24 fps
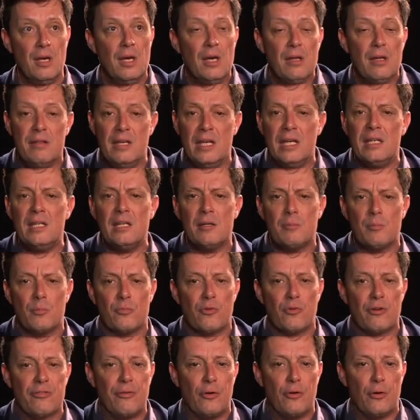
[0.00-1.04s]
The idiom
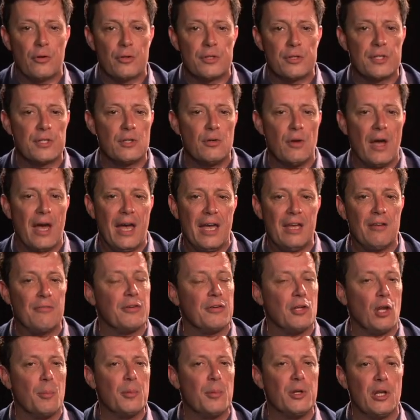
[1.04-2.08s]
refers to a
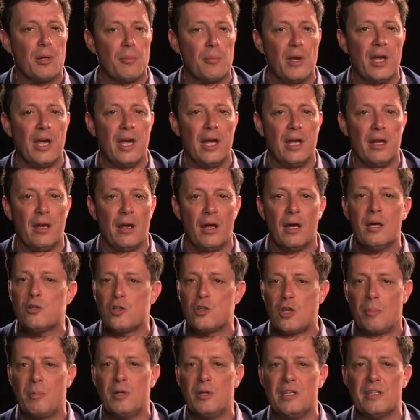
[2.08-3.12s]
phenomenon in
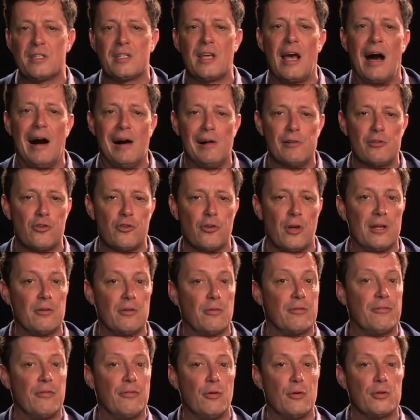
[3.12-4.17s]
Japanese culture and
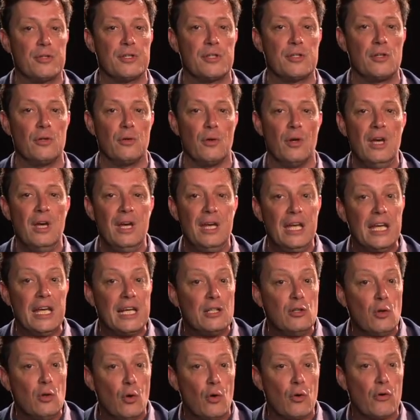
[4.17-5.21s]
refers to
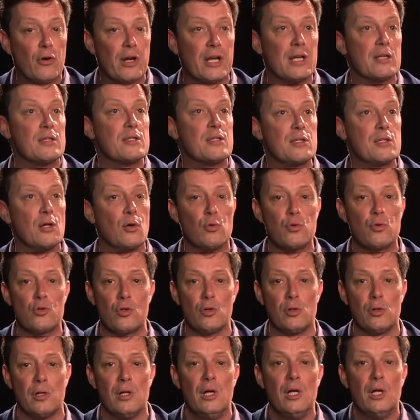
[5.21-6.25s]
ignoring
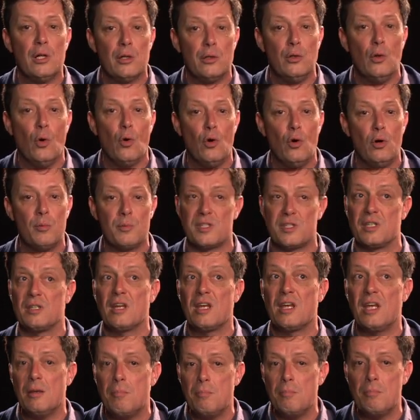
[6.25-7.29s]
social norms and
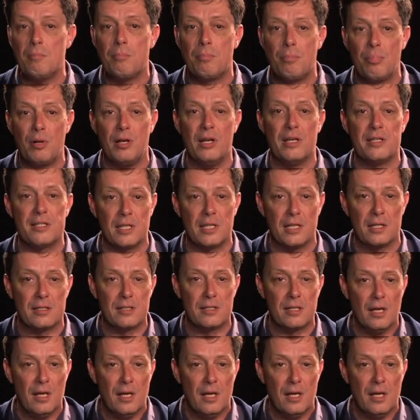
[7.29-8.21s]
implicit